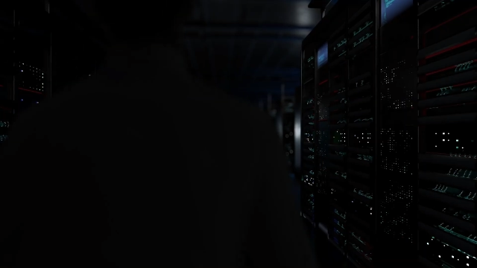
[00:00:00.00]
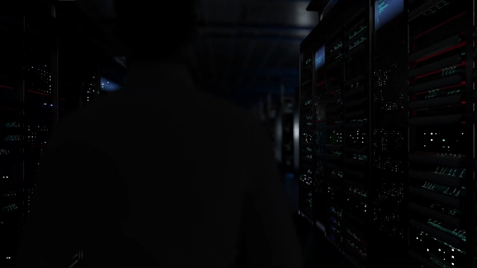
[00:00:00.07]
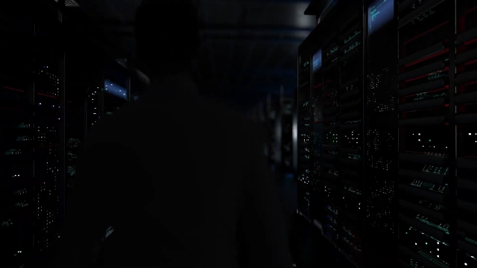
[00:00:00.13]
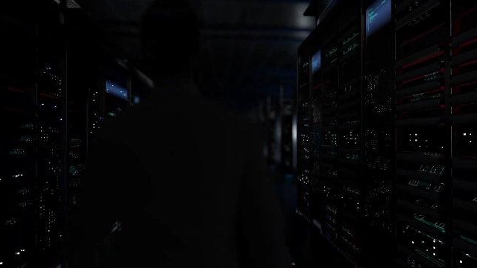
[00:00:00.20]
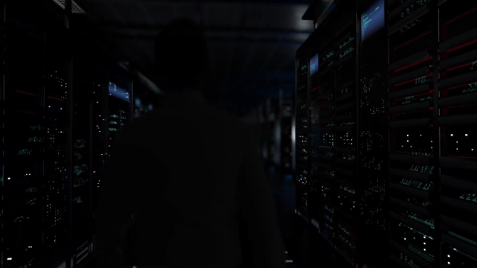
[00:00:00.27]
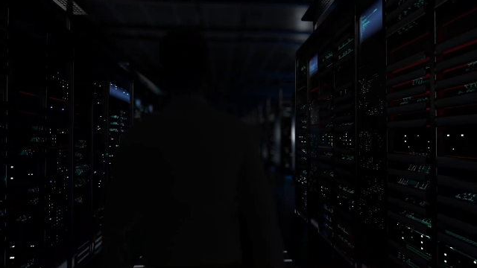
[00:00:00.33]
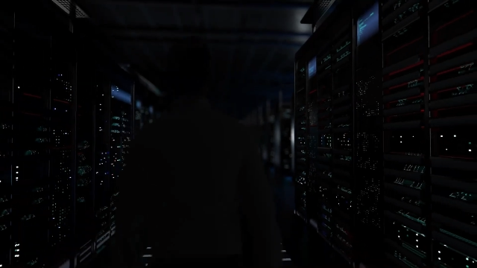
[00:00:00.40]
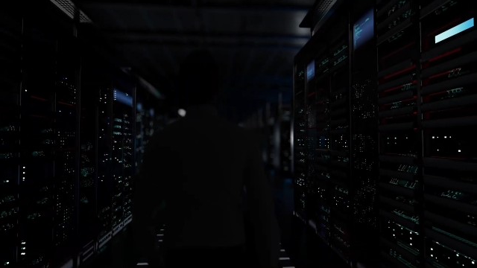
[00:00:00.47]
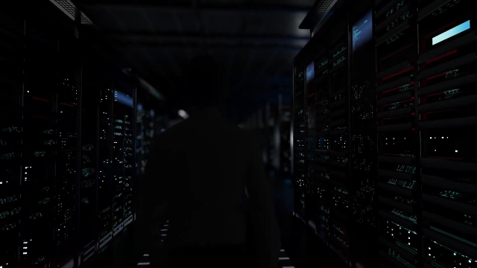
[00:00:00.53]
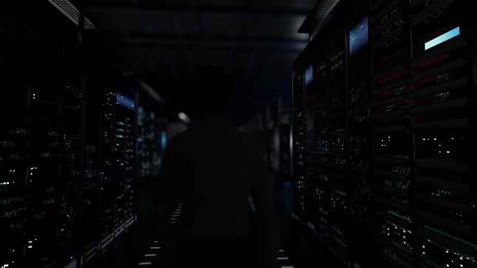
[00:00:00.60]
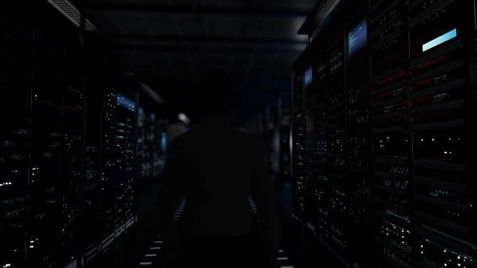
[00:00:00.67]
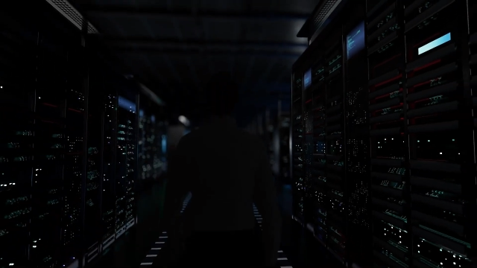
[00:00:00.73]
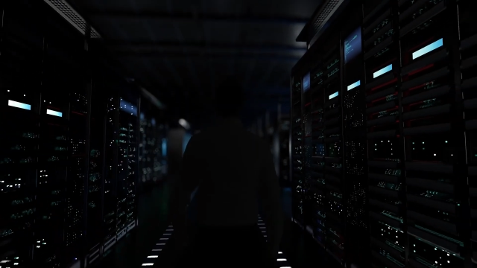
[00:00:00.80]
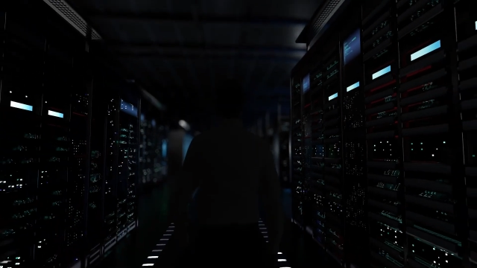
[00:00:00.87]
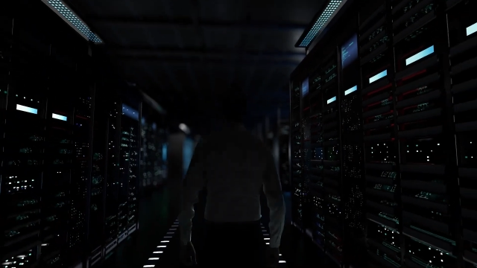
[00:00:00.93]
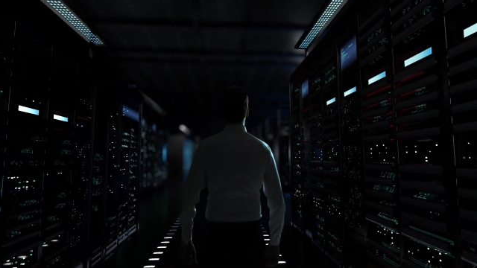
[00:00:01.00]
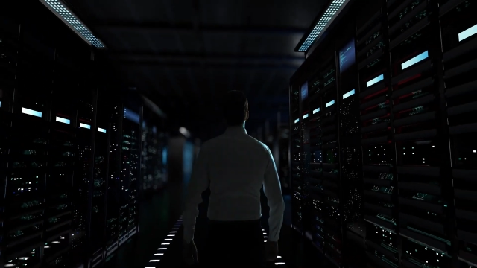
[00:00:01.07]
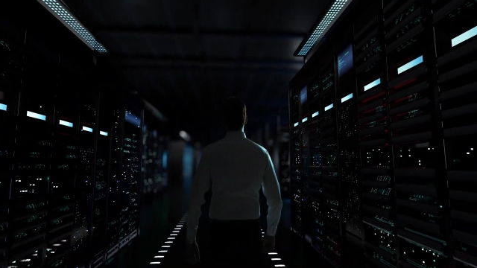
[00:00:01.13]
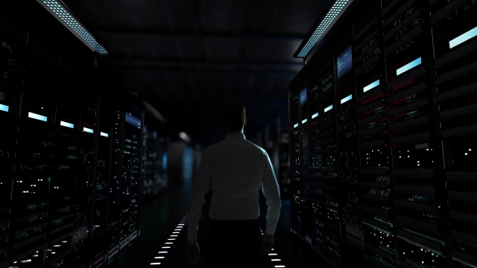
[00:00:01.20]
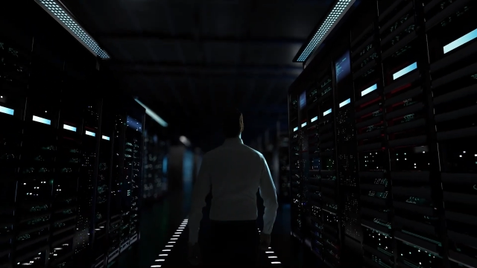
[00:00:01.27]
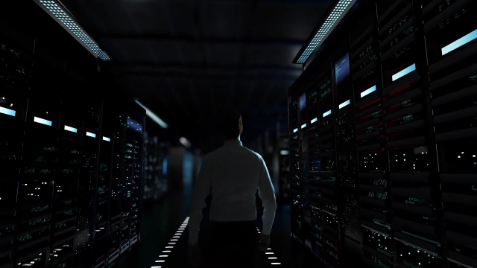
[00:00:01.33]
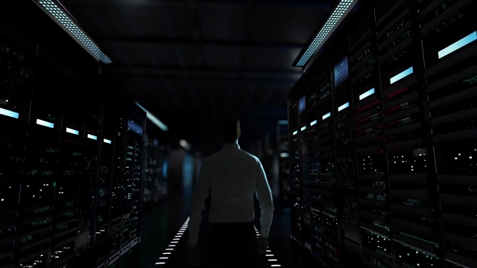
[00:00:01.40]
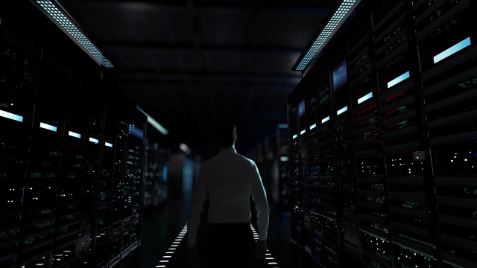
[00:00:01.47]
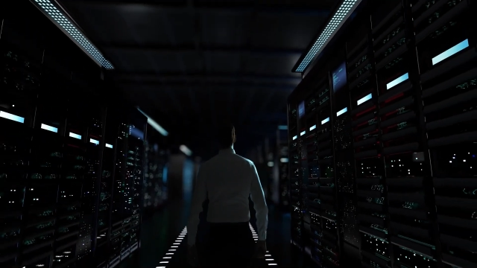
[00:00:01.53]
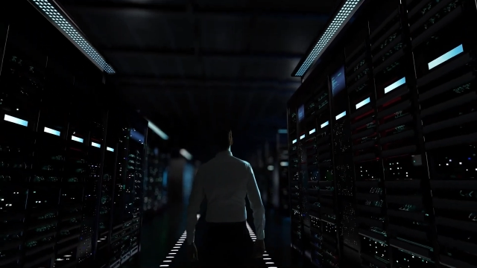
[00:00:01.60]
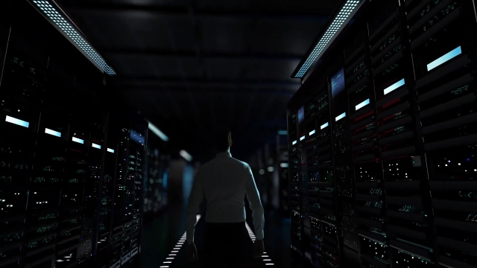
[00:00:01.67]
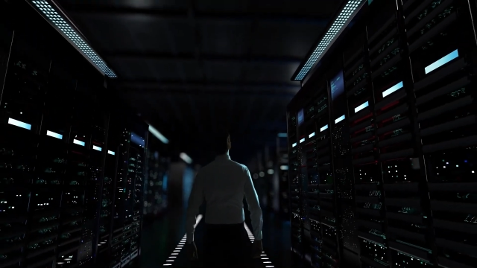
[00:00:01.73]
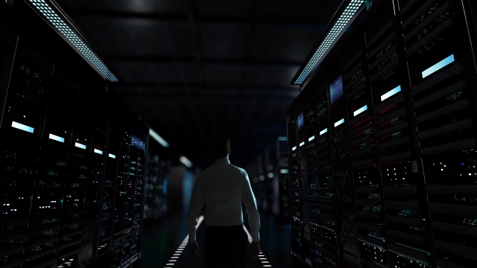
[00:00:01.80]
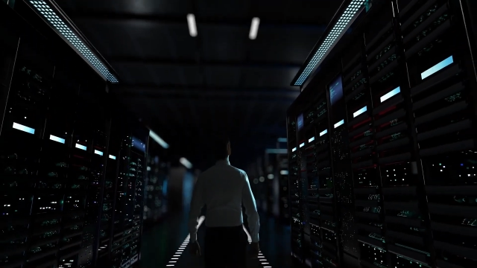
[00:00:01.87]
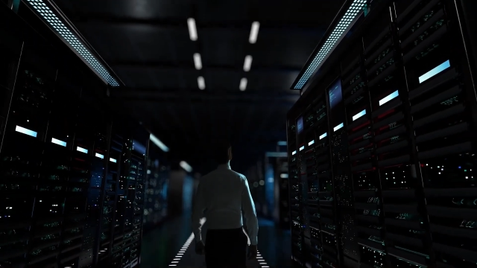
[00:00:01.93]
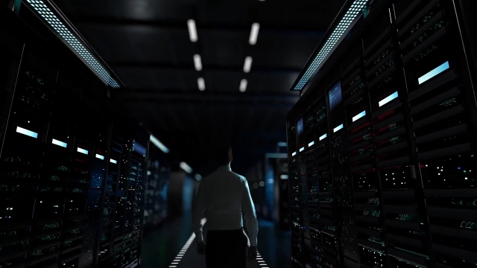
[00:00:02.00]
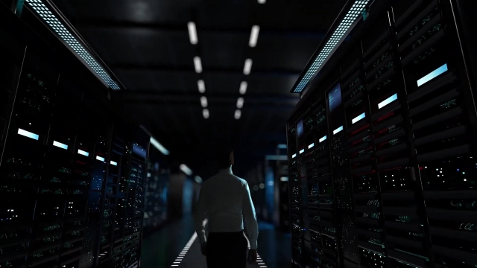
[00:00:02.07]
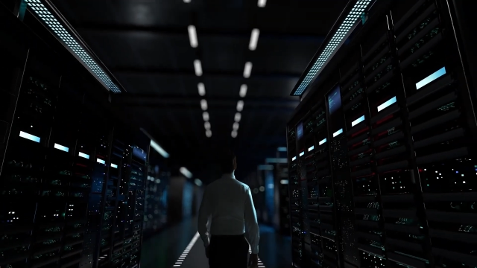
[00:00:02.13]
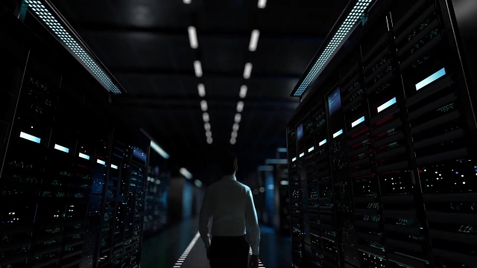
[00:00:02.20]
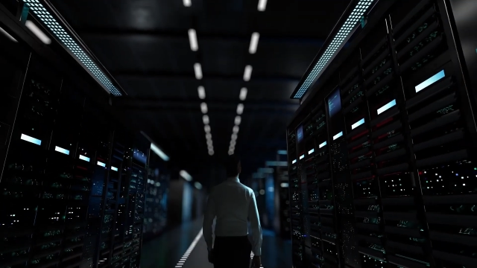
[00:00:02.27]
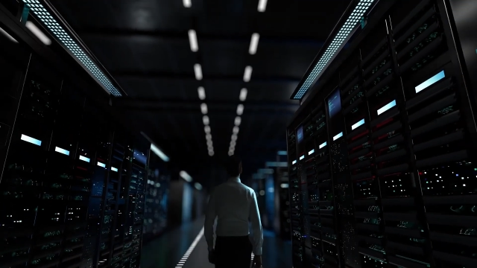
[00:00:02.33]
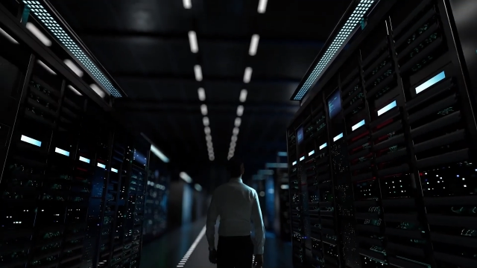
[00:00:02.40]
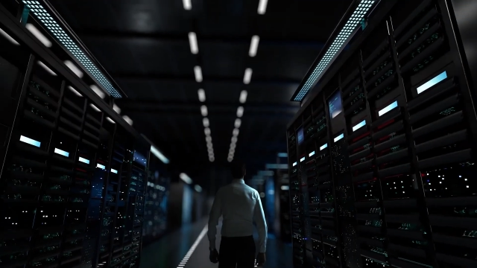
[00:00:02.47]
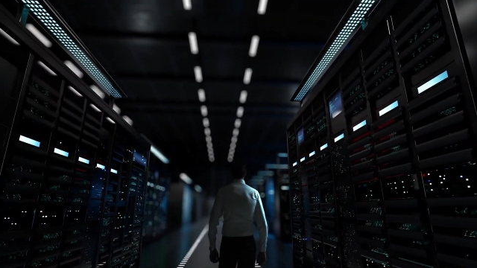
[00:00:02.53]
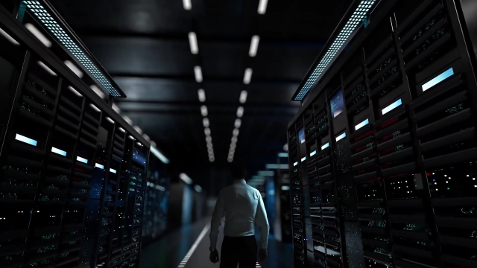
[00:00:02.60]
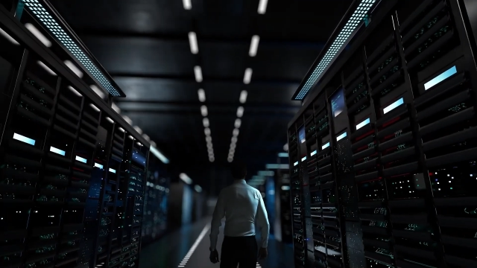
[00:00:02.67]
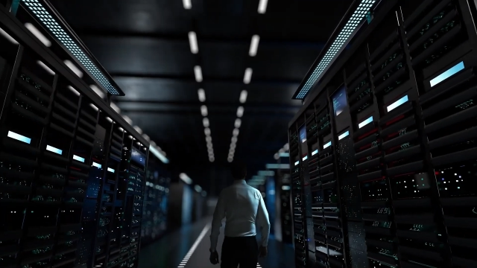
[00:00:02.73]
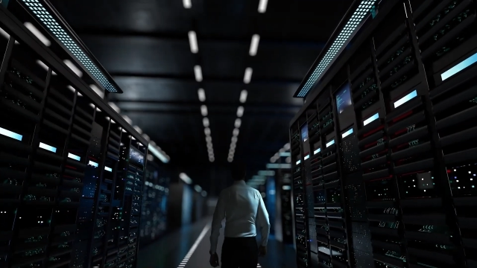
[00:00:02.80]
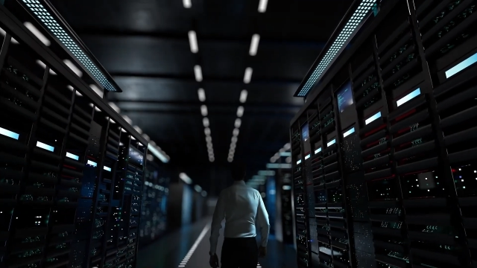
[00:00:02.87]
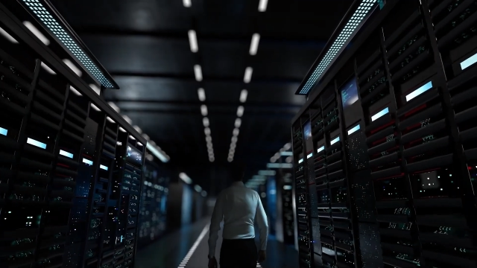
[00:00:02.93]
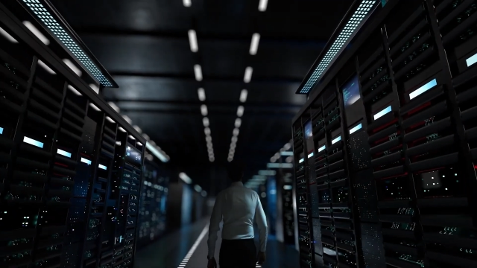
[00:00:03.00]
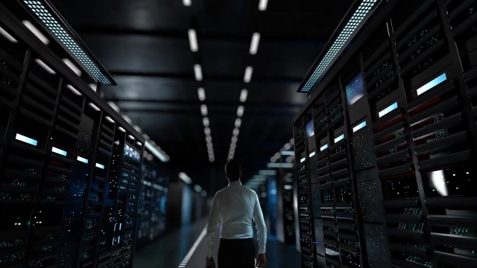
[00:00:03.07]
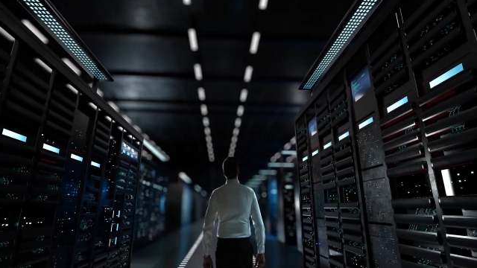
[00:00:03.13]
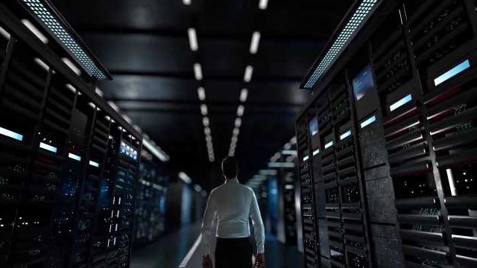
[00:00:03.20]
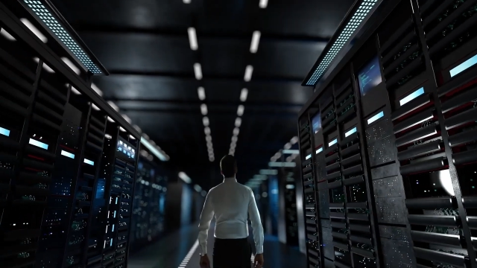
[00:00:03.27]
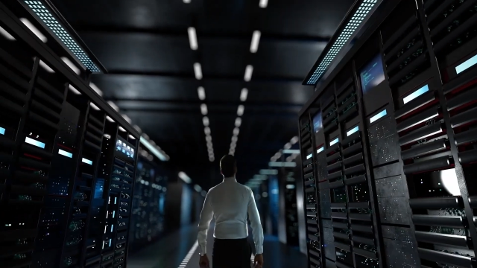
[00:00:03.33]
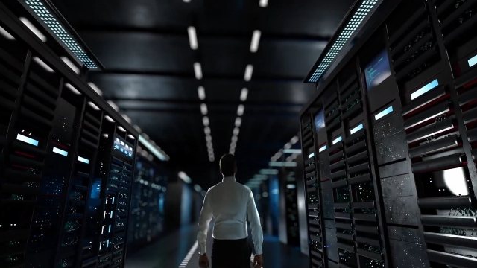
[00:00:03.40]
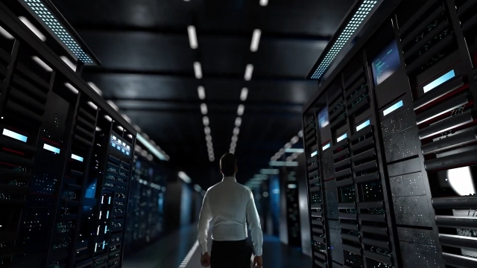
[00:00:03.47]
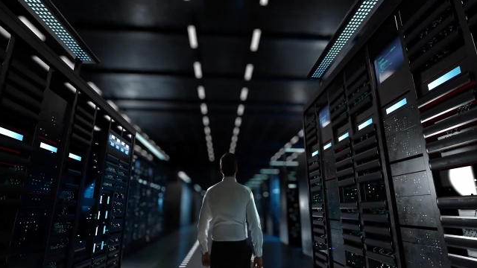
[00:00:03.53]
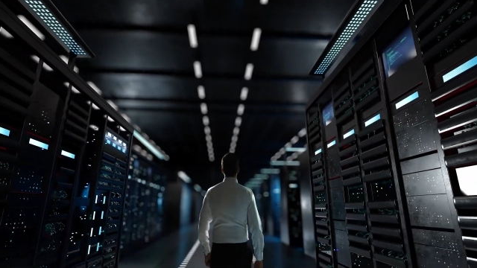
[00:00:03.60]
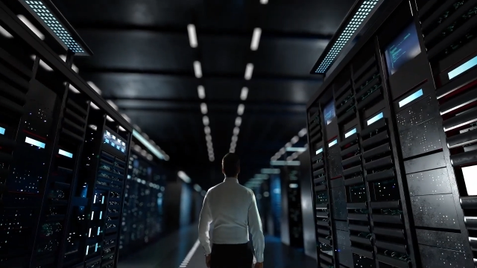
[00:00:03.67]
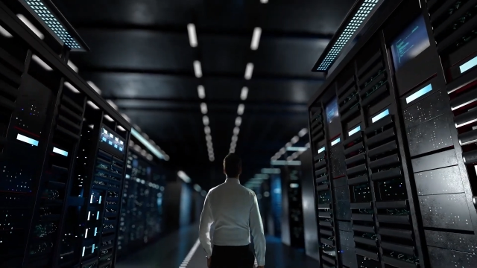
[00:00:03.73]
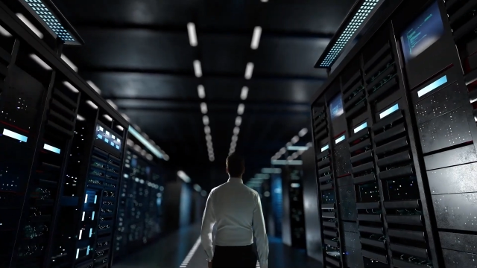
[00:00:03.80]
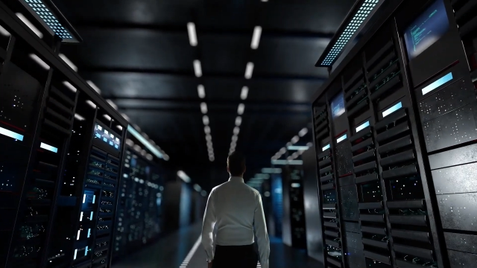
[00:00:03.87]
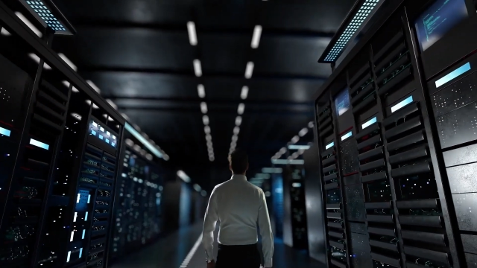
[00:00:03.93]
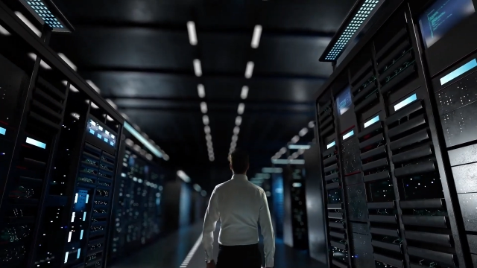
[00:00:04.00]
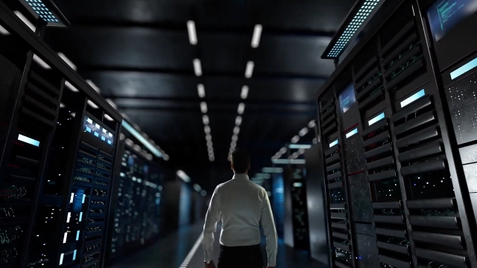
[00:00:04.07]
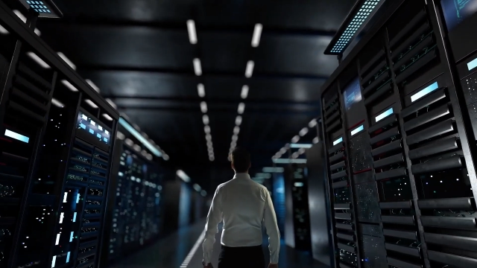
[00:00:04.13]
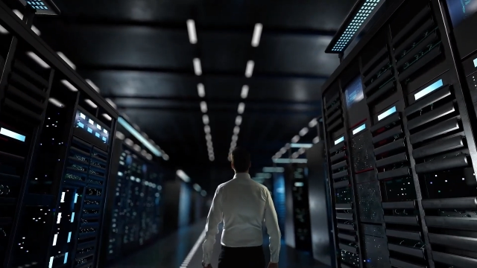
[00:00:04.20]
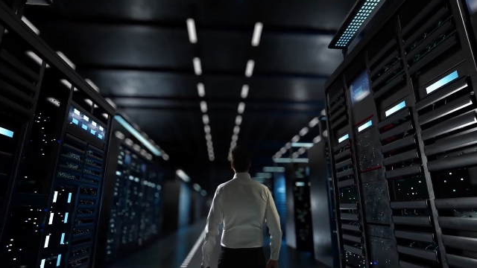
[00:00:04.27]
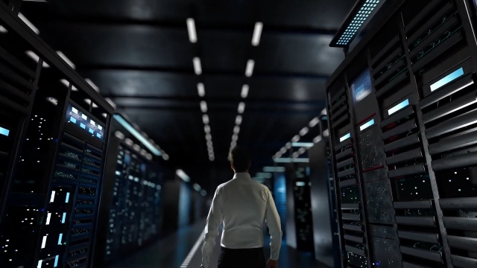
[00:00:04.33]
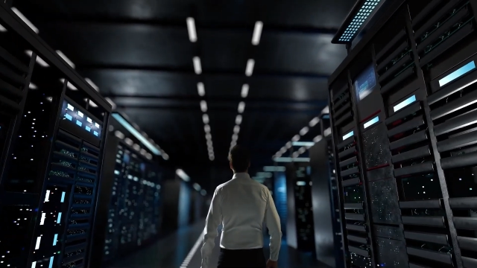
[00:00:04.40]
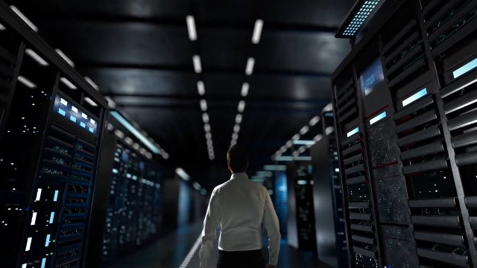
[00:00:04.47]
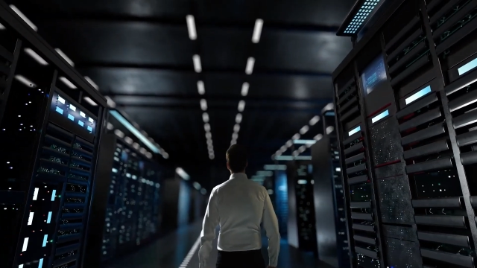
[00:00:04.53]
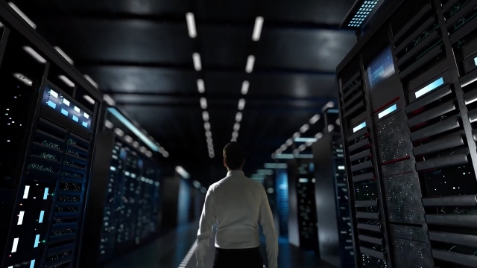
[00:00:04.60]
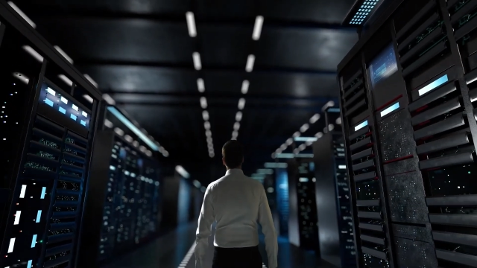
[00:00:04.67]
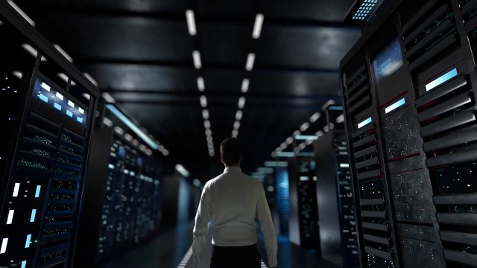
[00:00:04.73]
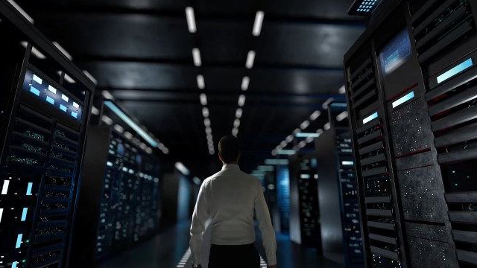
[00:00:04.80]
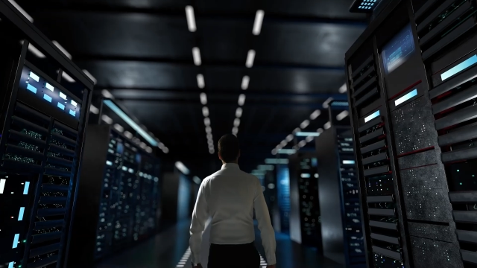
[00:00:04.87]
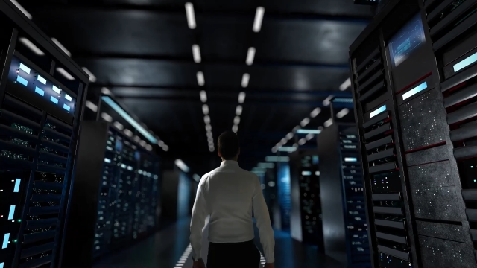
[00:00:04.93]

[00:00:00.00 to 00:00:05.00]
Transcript: (no speaker visible)